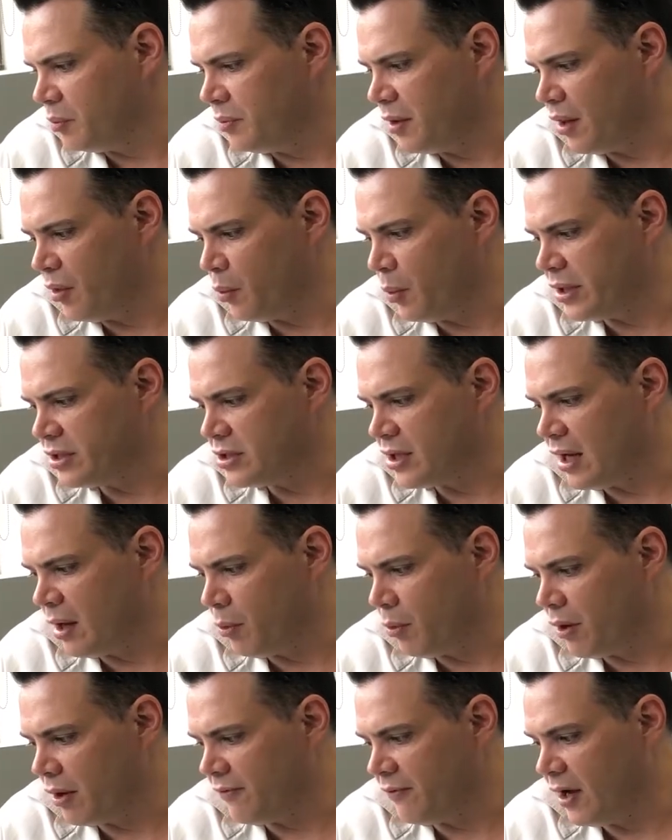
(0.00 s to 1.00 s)
The other Wednesday
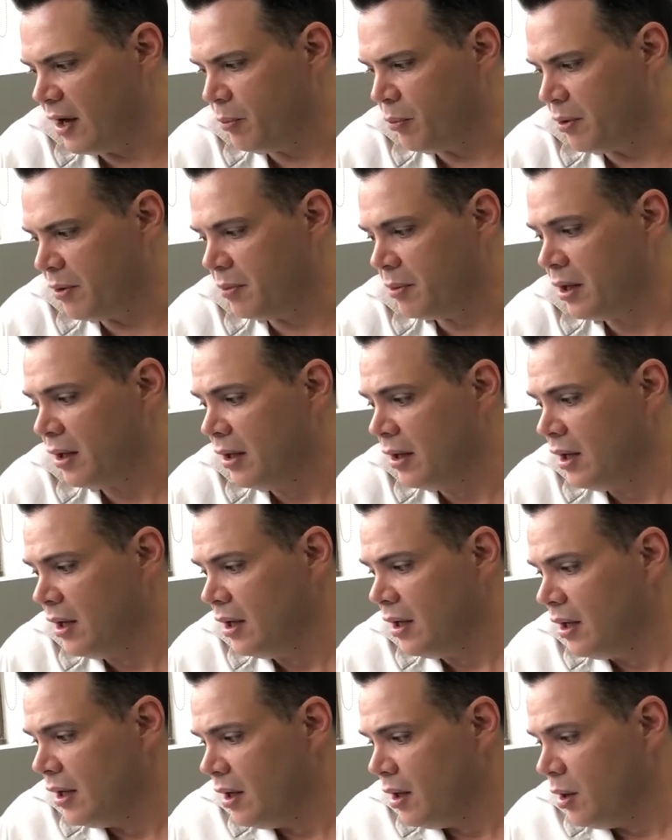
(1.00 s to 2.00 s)
at Warwick Farm,
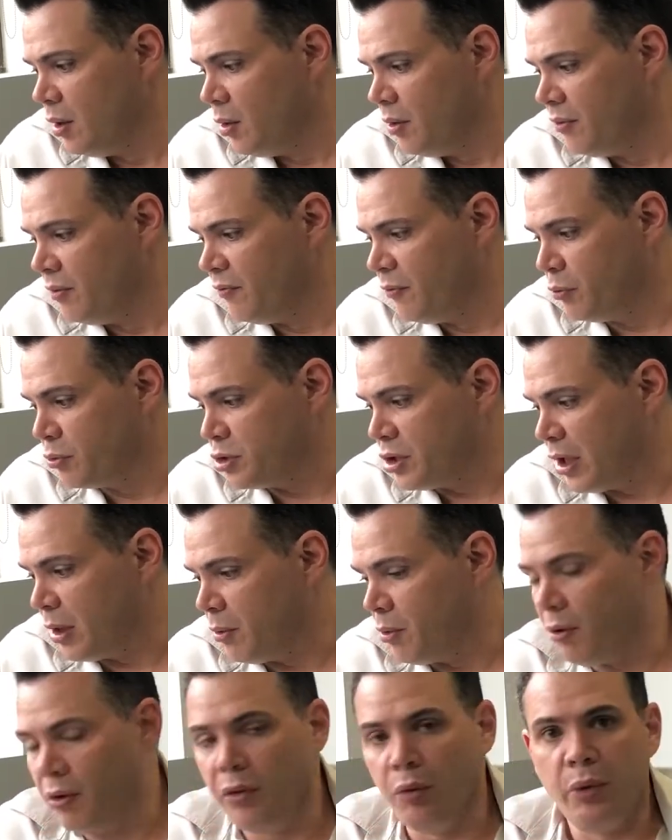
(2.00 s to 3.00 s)
fortunately
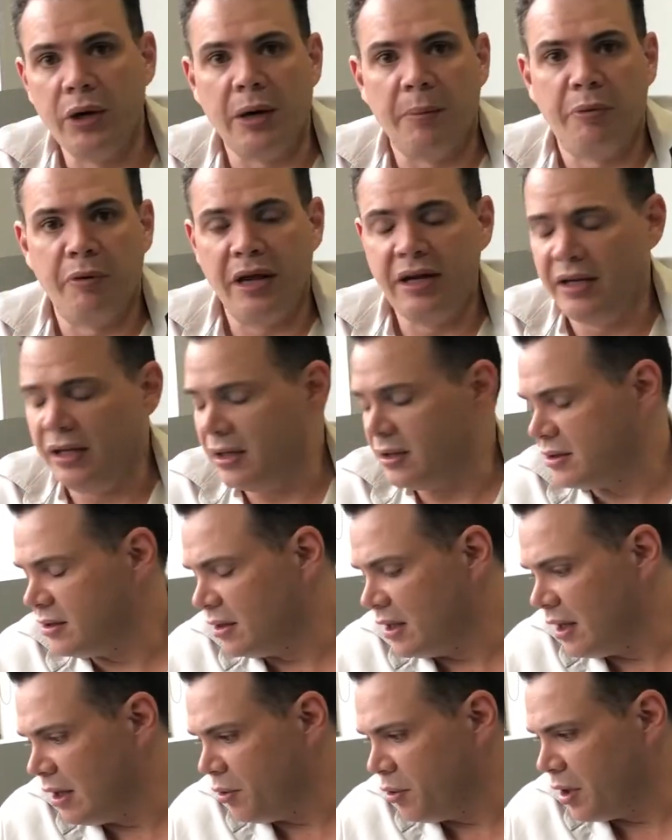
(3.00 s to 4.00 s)
we're on the winner. Plenty
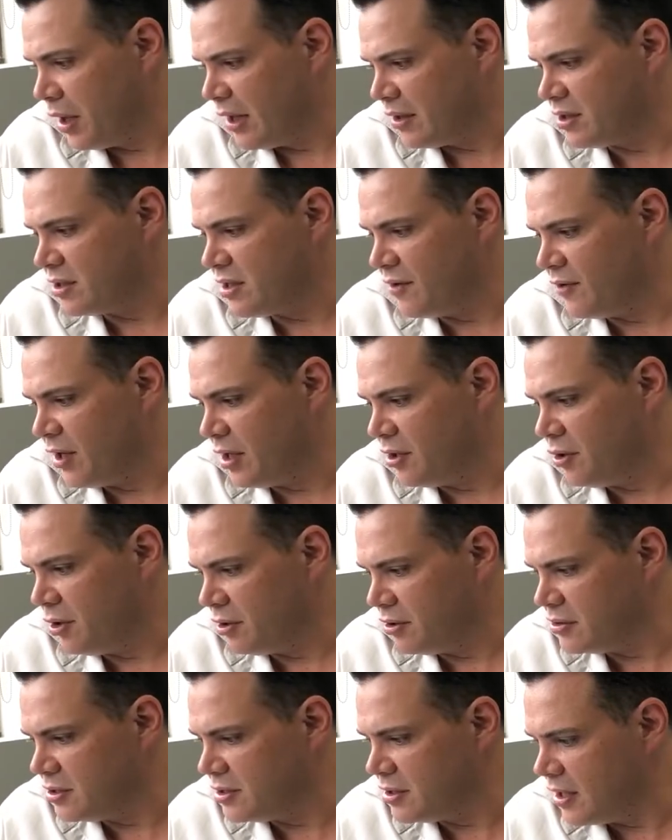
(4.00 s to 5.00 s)
got out to
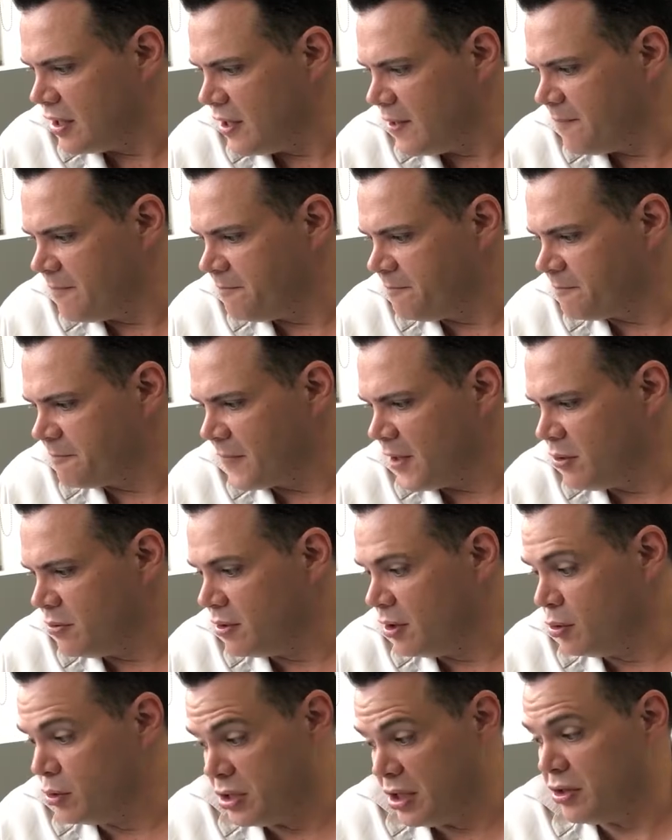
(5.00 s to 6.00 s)

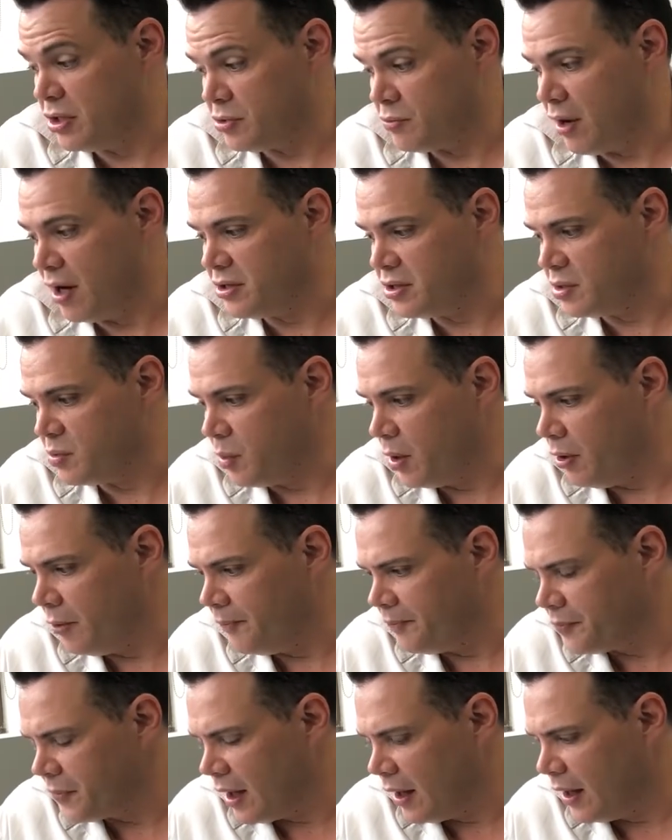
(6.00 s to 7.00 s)
$17. Who's in this race as
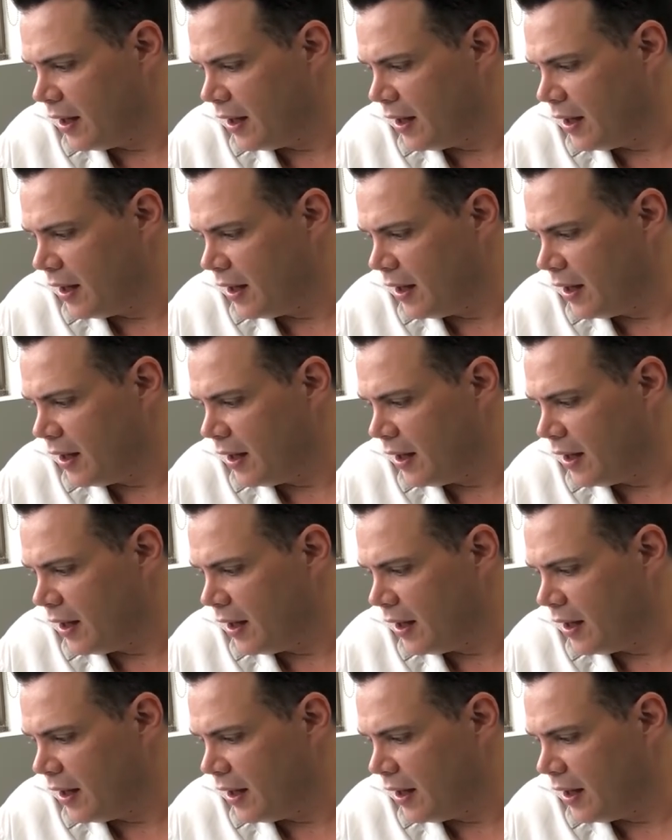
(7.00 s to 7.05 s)
well.